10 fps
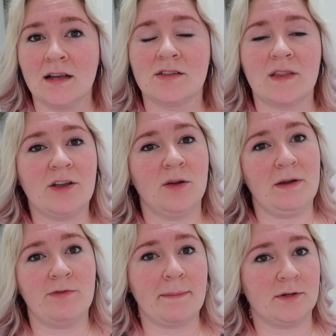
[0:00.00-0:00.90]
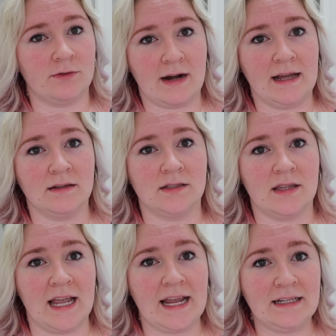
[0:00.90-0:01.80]
So they could be wrapped around
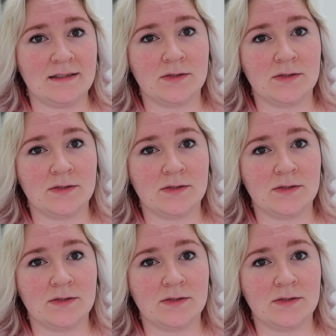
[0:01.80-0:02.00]
the heat